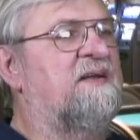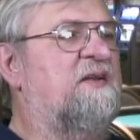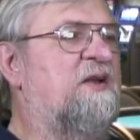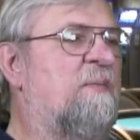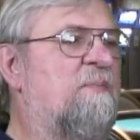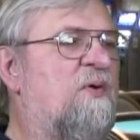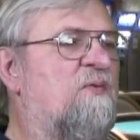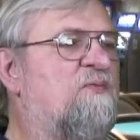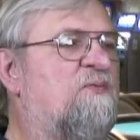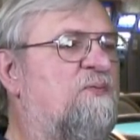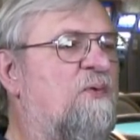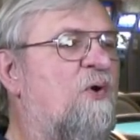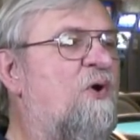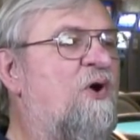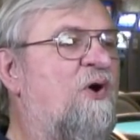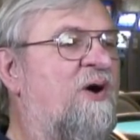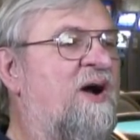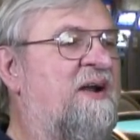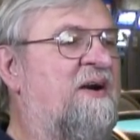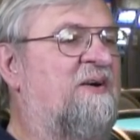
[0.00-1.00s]
Number
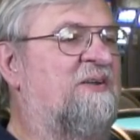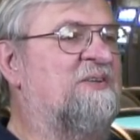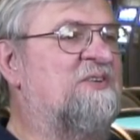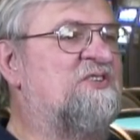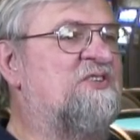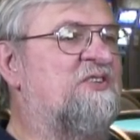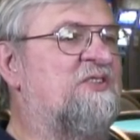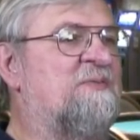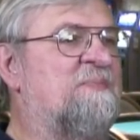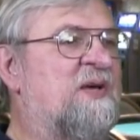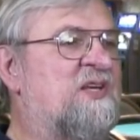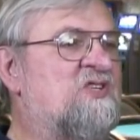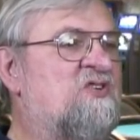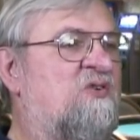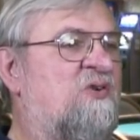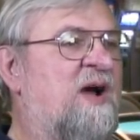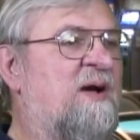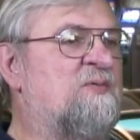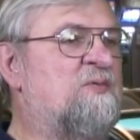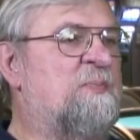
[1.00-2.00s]
four on our list of the best
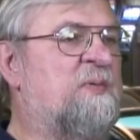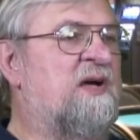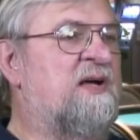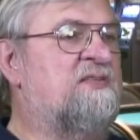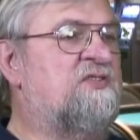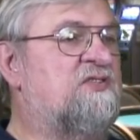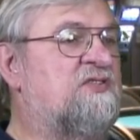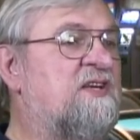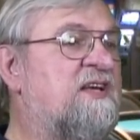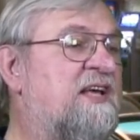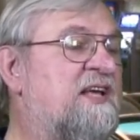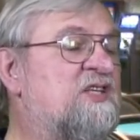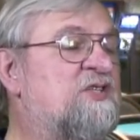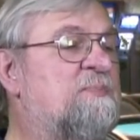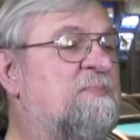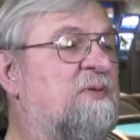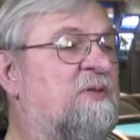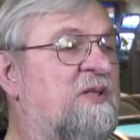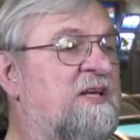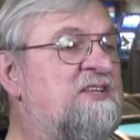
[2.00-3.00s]
craps bets is
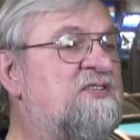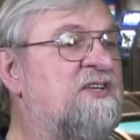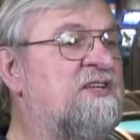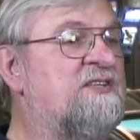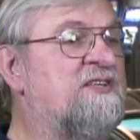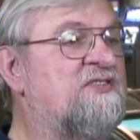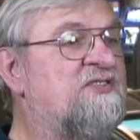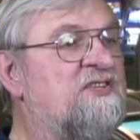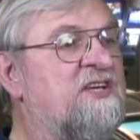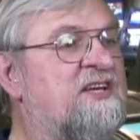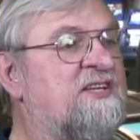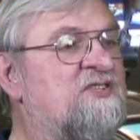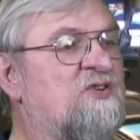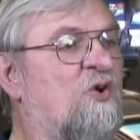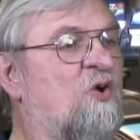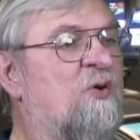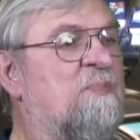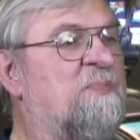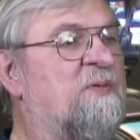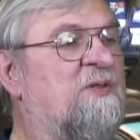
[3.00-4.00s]
placing the six
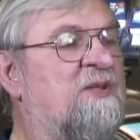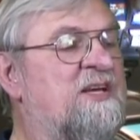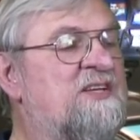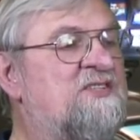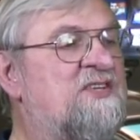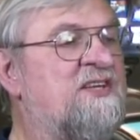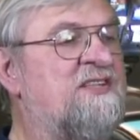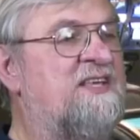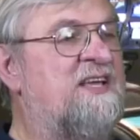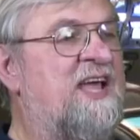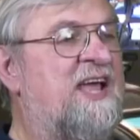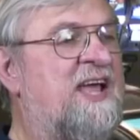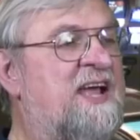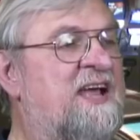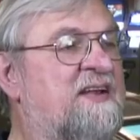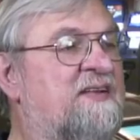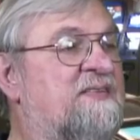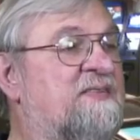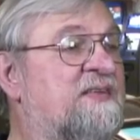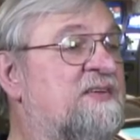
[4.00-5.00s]
or placing the
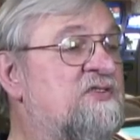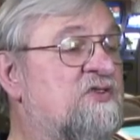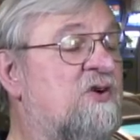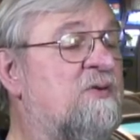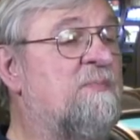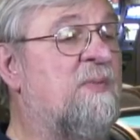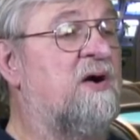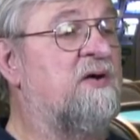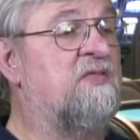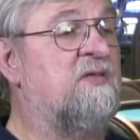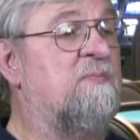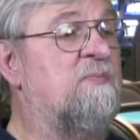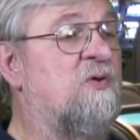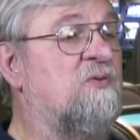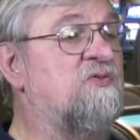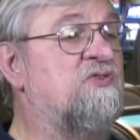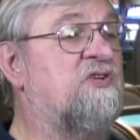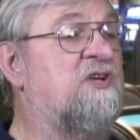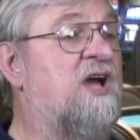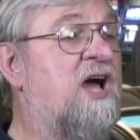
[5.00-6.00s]
eight, and these are among the
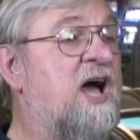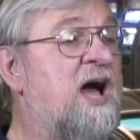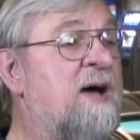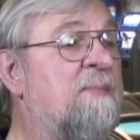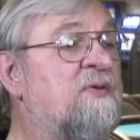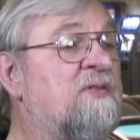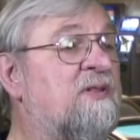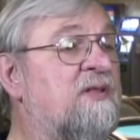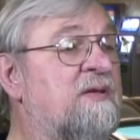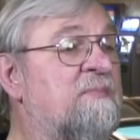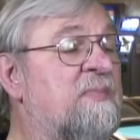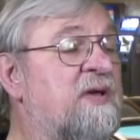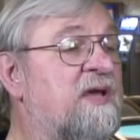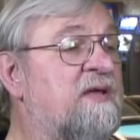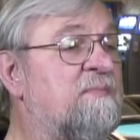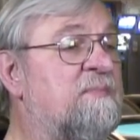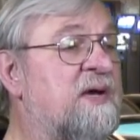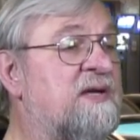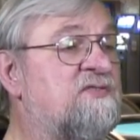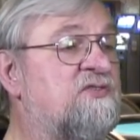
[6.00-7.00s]
most commonly
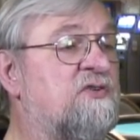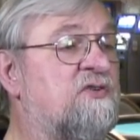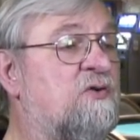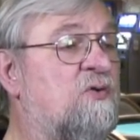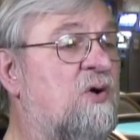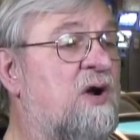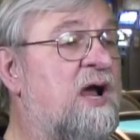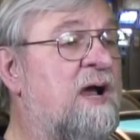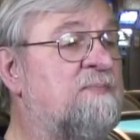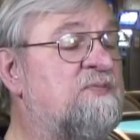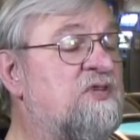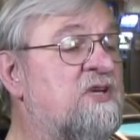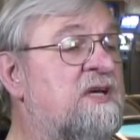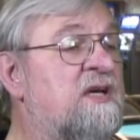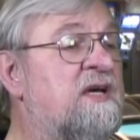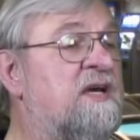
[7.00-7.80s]
made bets at craps.